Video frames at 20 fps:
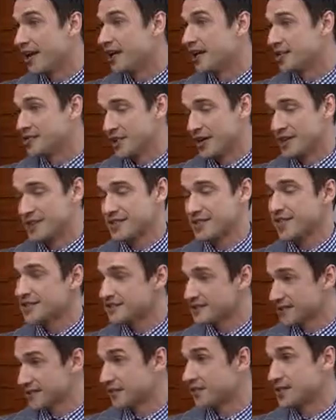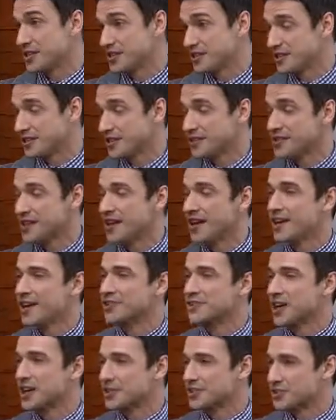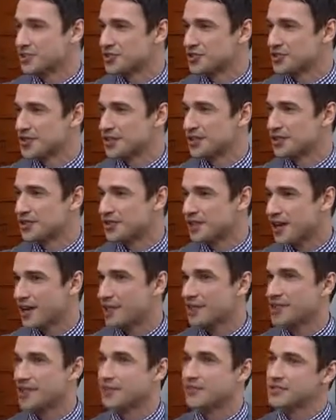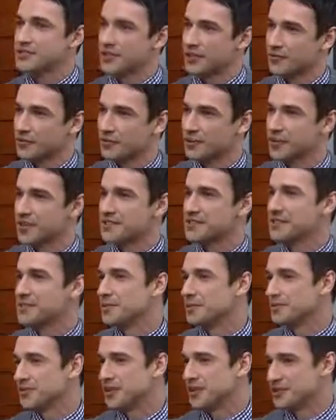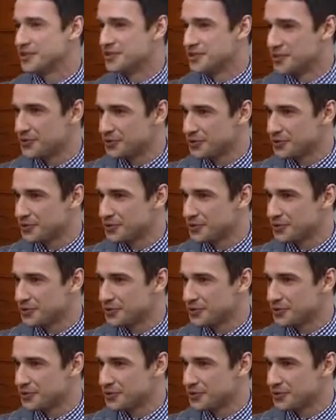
hair, dry skin, some of these things. Doctors should check your thyroid levels, can replace them if they need to.